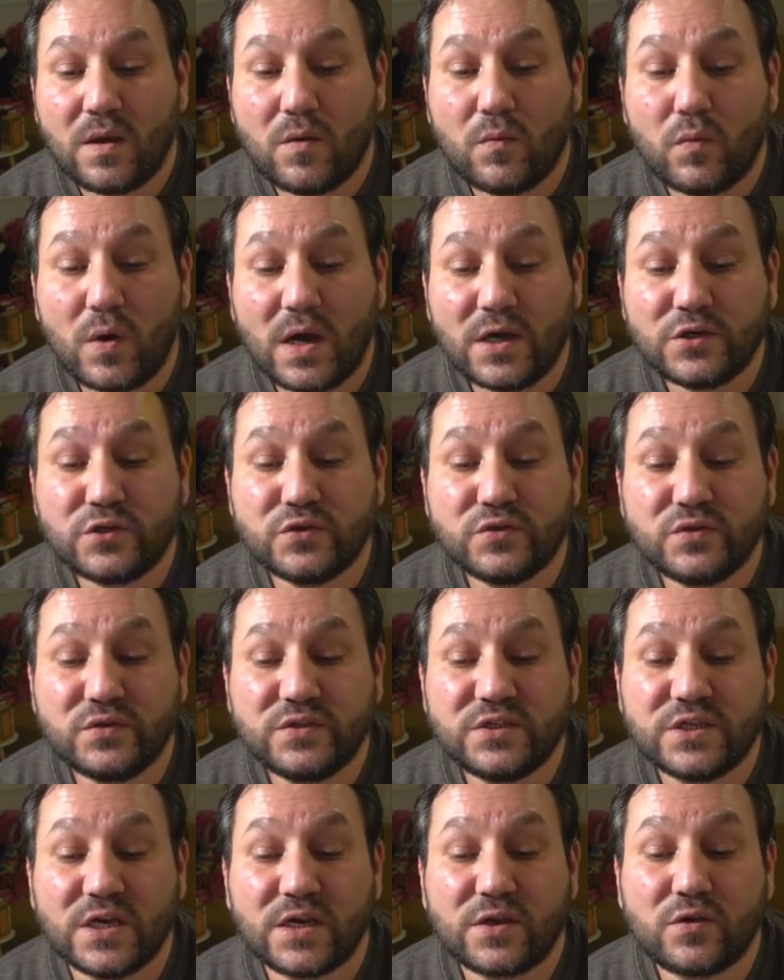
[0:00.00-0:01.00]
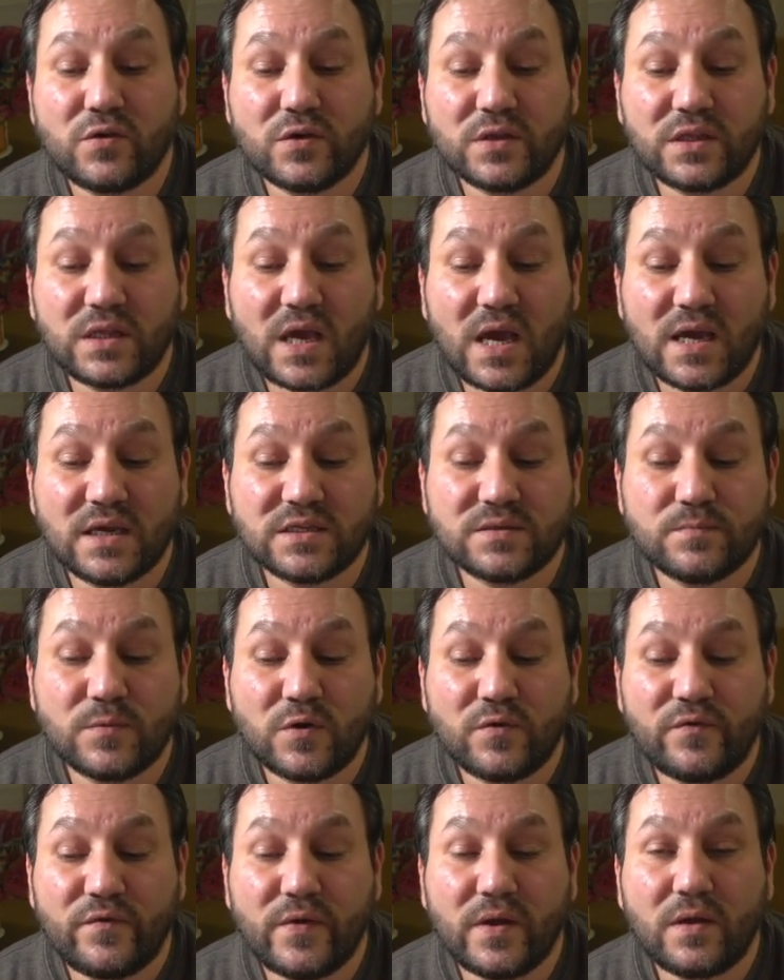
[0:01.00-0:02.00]
Why should you check your tires
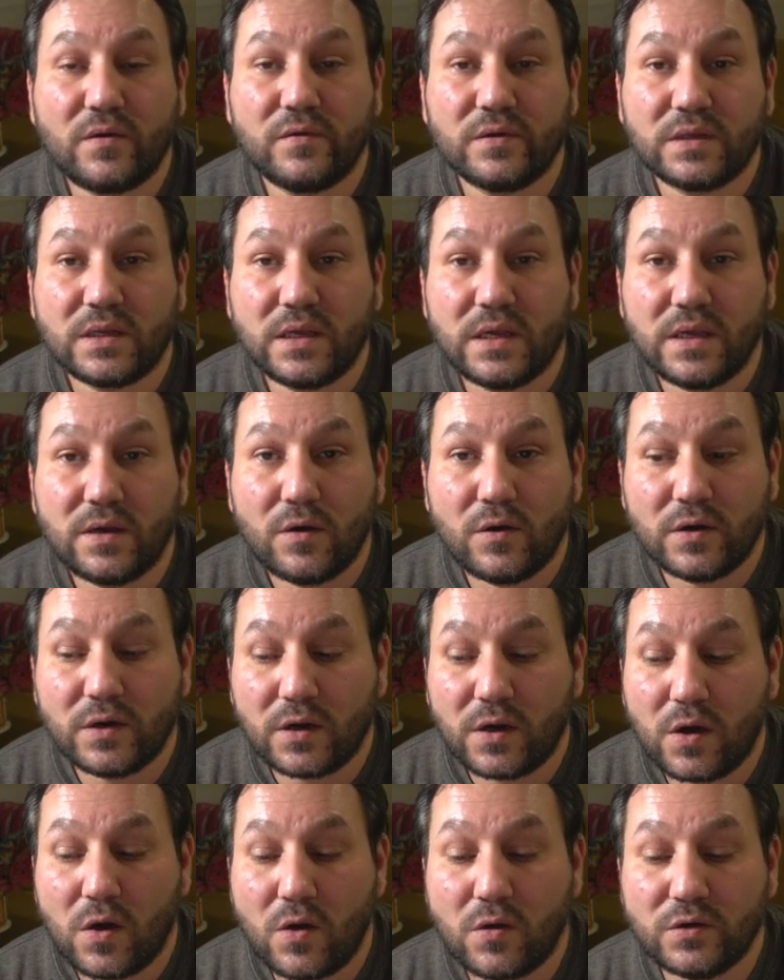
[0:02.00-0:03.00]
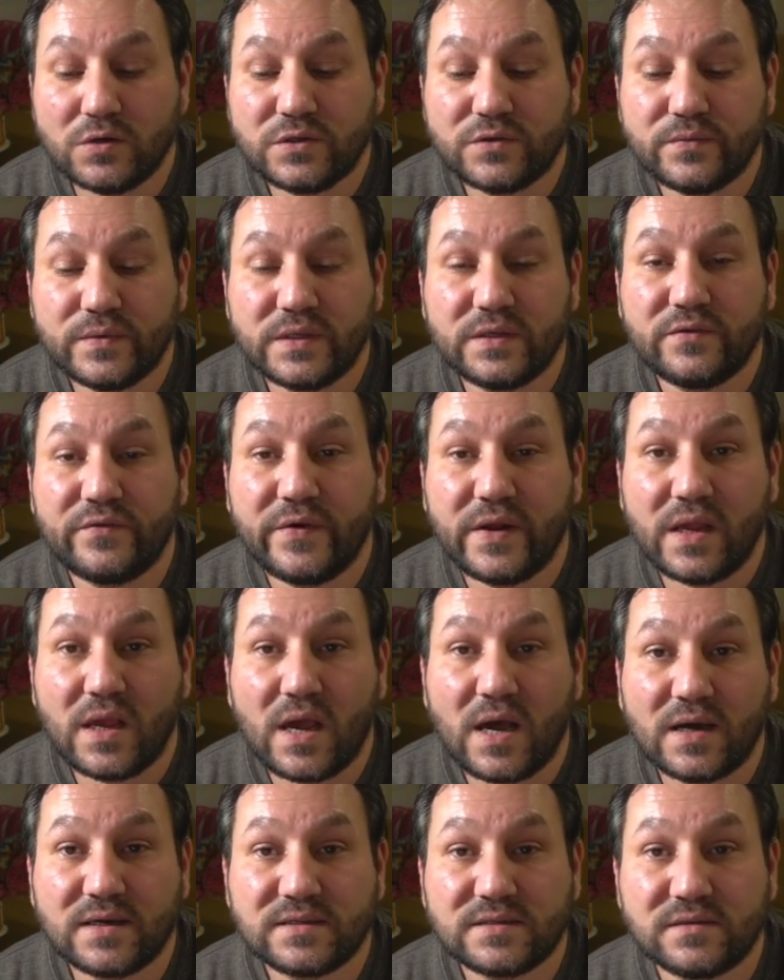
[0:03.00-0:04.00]
more frequently on a coach with 3
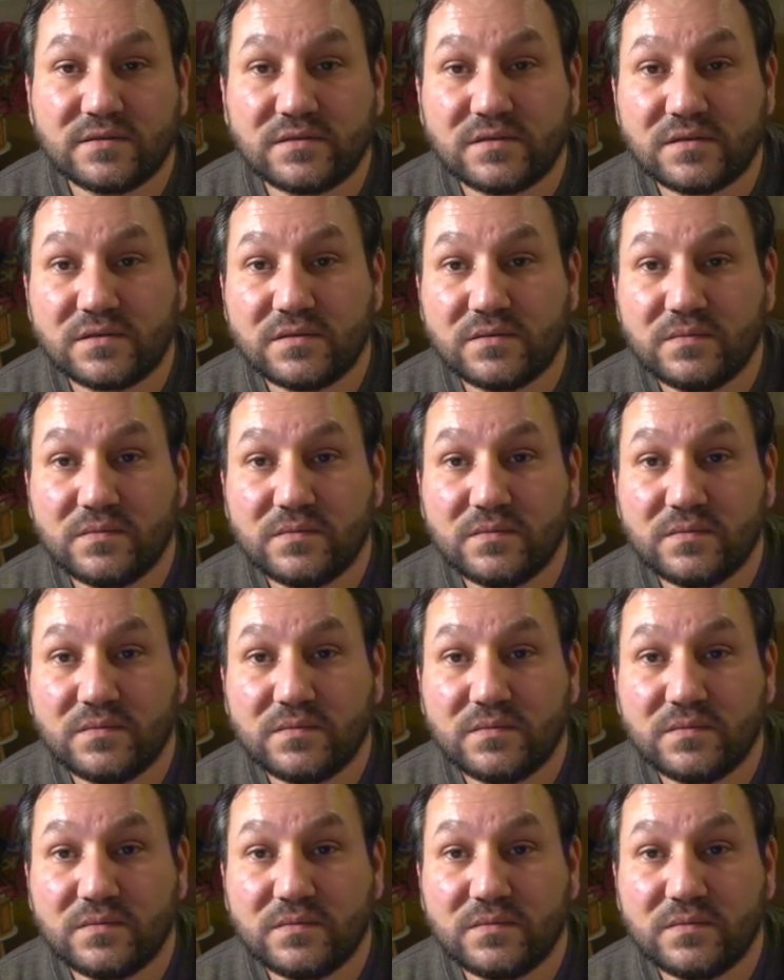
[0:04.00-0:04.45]
axles?